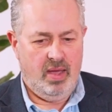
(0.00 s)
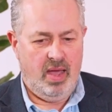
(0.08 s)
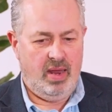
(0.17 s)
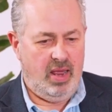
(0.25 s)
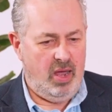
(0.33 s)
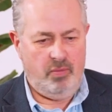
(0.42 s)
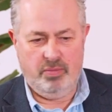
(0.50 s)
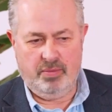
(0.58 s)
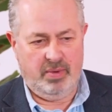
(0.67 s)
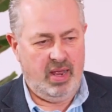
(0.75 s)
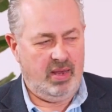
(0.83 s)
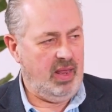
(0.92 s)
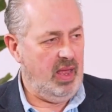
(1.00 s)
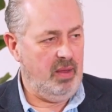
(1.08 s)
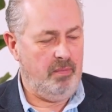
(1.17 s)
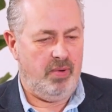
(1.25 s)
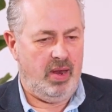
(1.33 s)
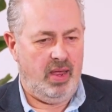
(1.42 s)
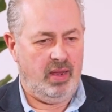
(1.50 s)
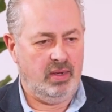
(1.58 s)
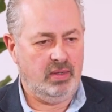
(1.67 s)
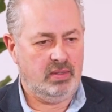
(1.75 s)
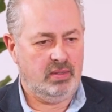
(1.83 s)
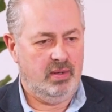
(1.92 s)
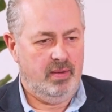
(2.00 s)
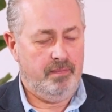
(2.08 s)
and help them get that in place,